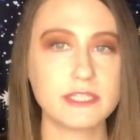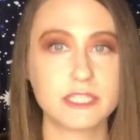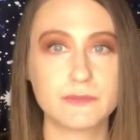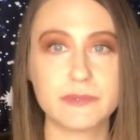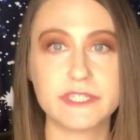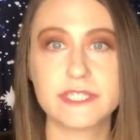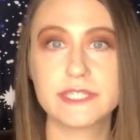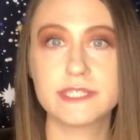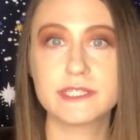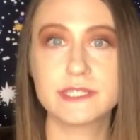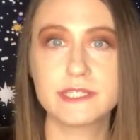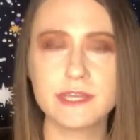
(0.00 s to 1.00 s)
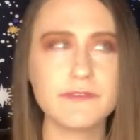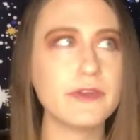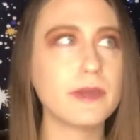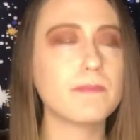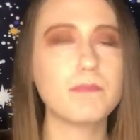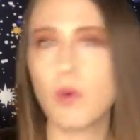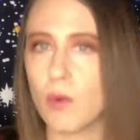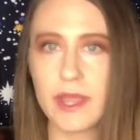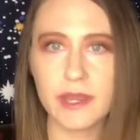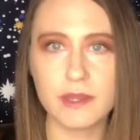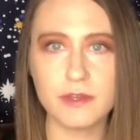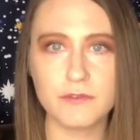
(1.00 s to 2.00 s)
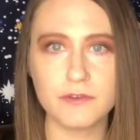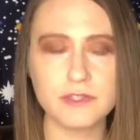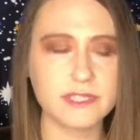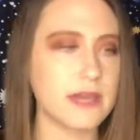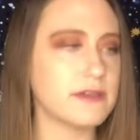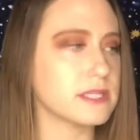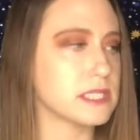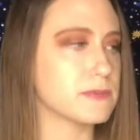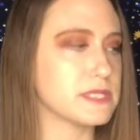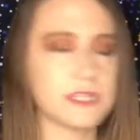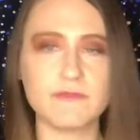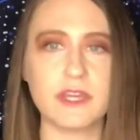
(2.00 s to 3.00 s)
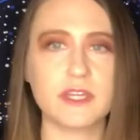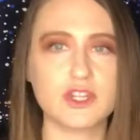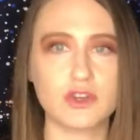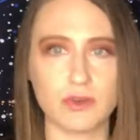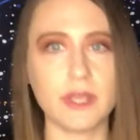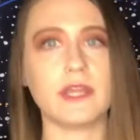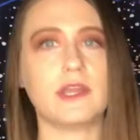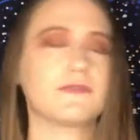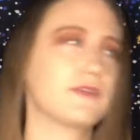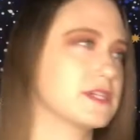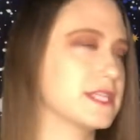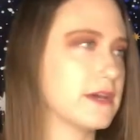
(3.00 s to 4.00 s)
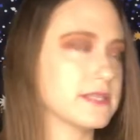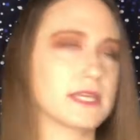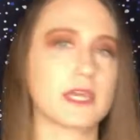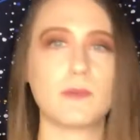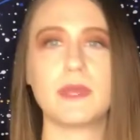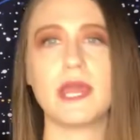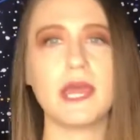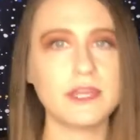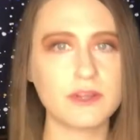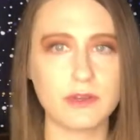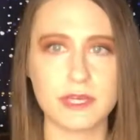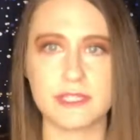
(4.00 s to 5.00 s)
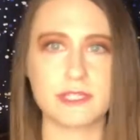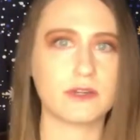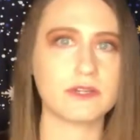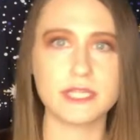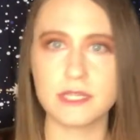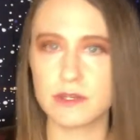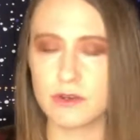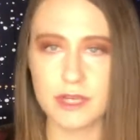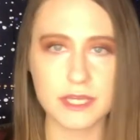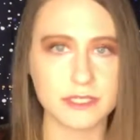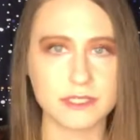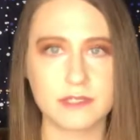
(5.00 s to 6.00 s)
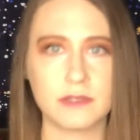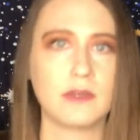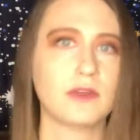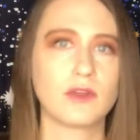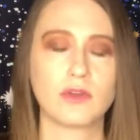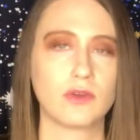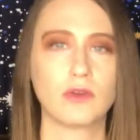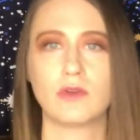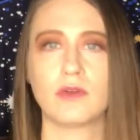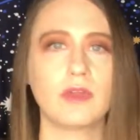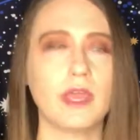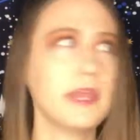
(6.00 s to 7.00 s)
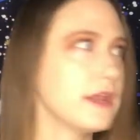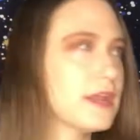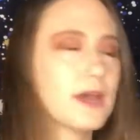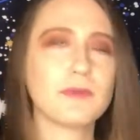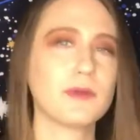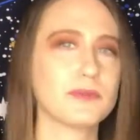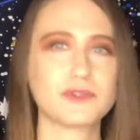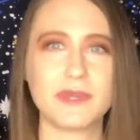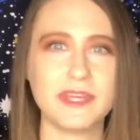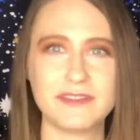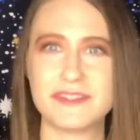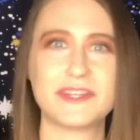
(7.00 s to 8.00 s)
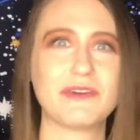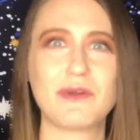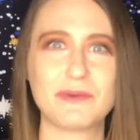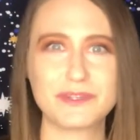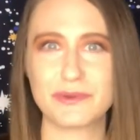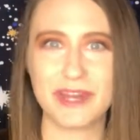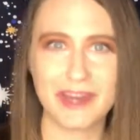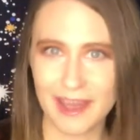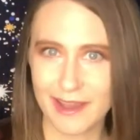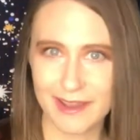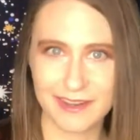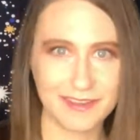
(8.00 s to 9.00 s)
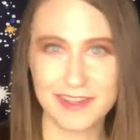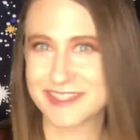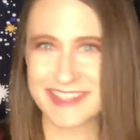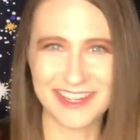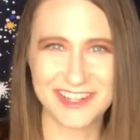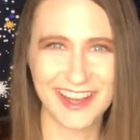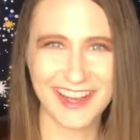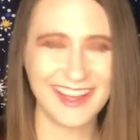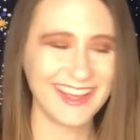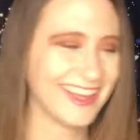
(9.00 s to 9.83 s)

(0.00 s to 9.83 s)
specific point in your first house, a specific degree in your first house. Like it could be 9 degrees, 13 degrees, any number between 0 and 29, etc.